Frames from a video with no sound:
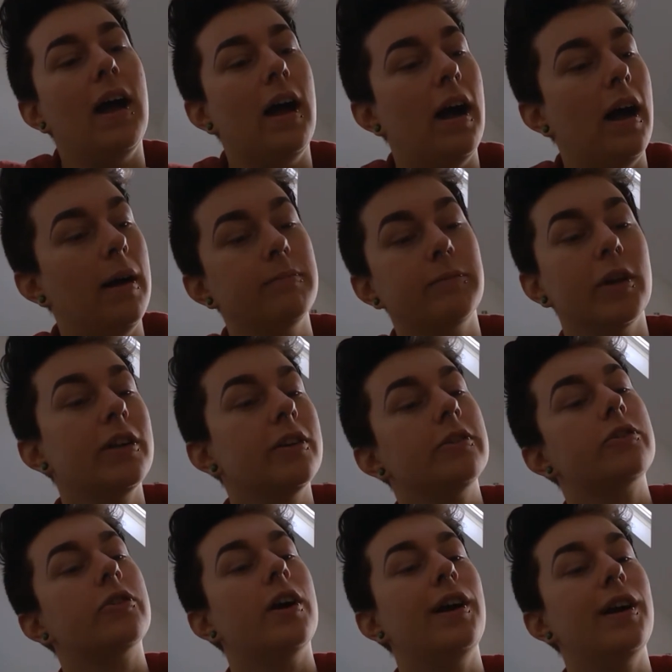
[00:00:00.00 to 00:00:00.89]
I'm gonna
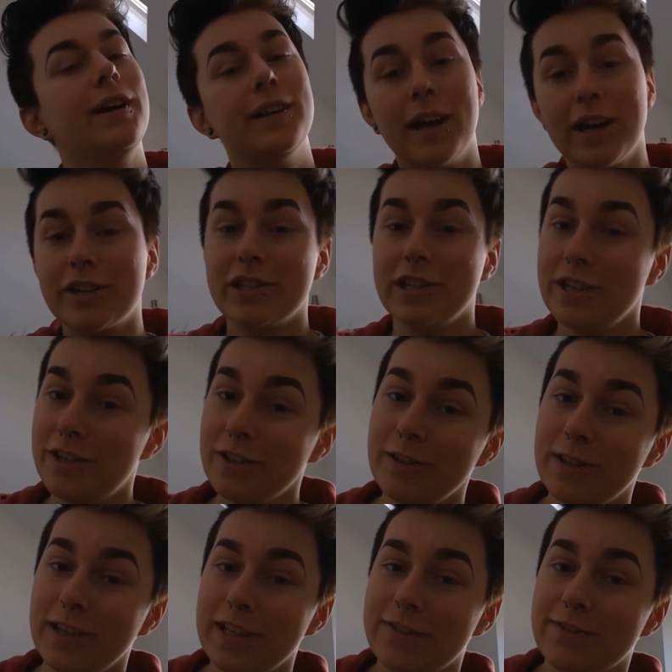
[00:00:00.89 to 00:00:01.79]
try and actually
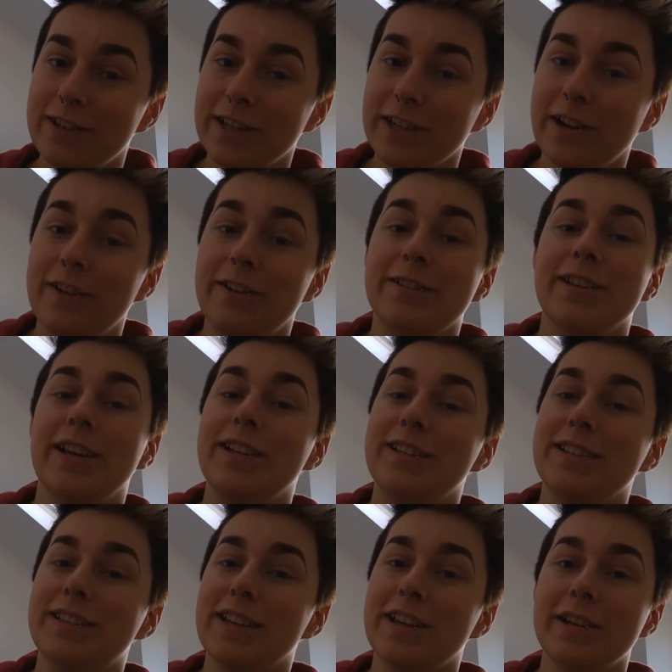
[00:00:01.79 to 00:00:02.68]
do these videos
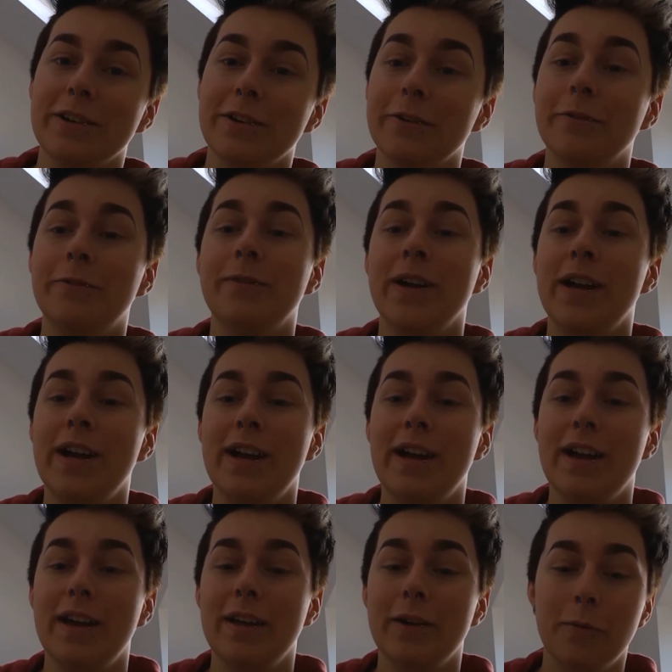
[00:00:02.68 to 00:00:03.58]
instead of
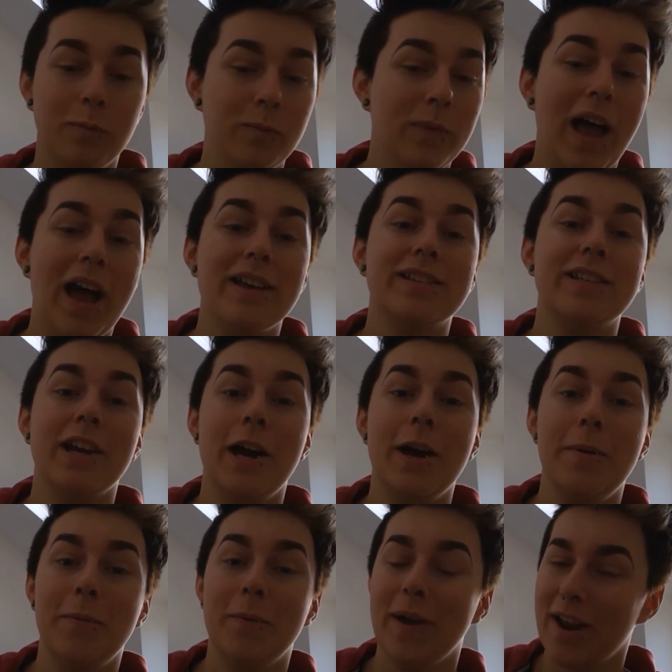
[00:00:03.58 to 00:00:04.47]
last
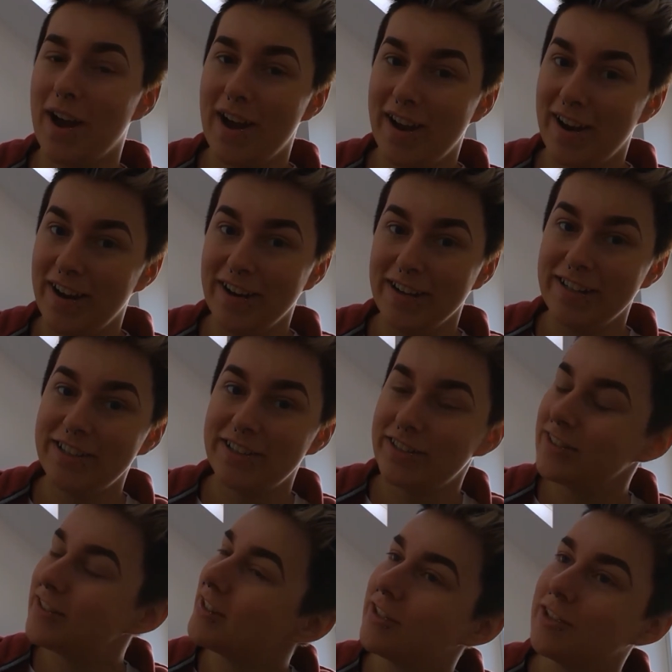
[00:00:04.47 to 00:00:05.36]
time when I
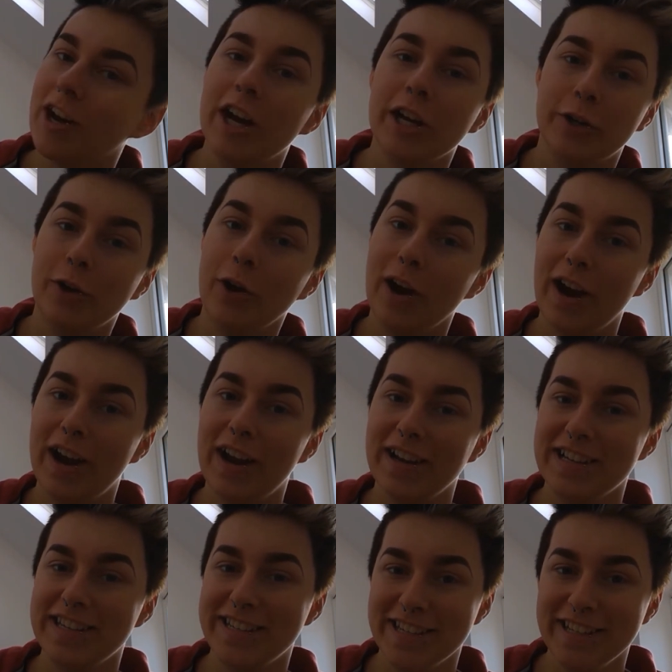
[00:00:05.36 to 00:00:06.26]
started
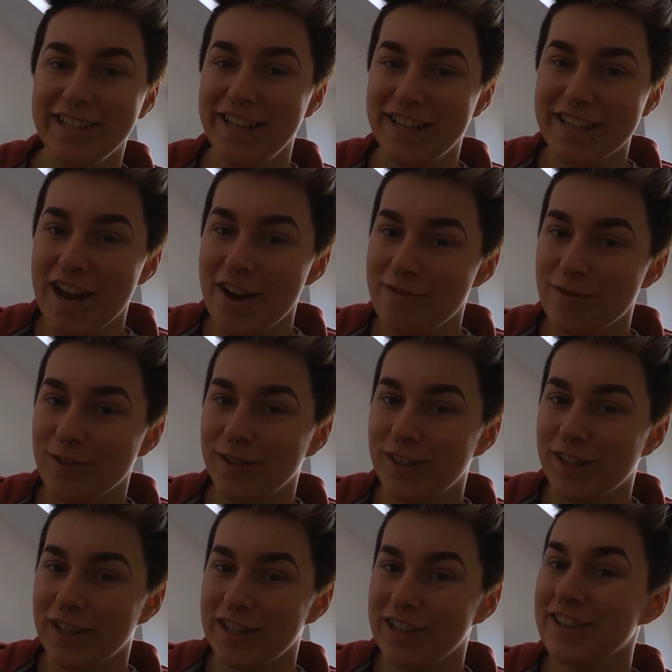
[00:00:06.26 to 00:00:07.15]
crying and deleted
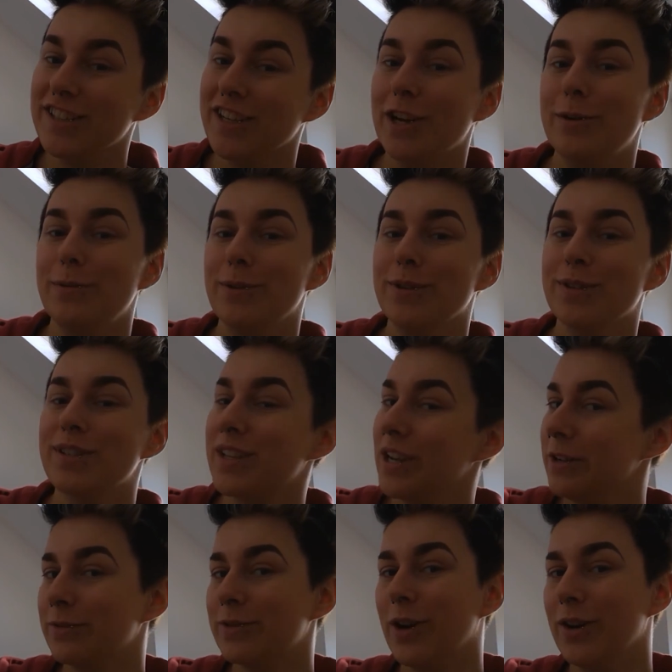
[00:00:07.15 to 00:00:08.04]
everything because I was
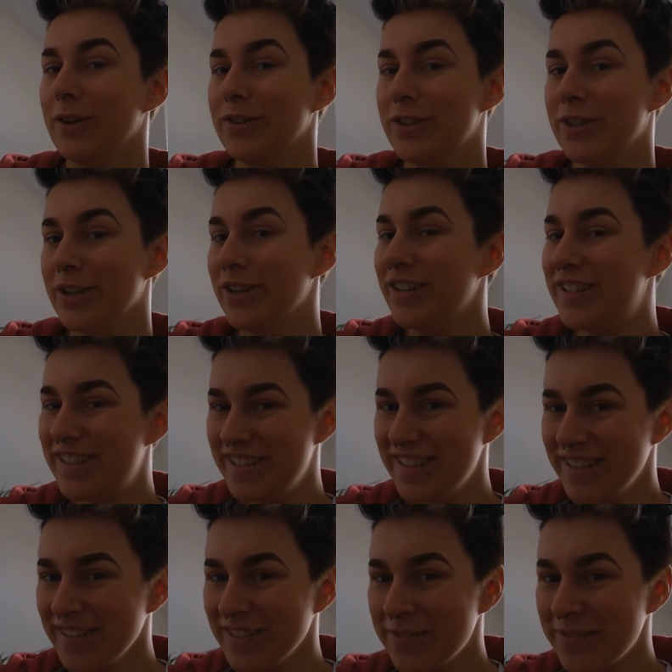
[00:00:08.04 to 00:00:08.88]
self-conscious.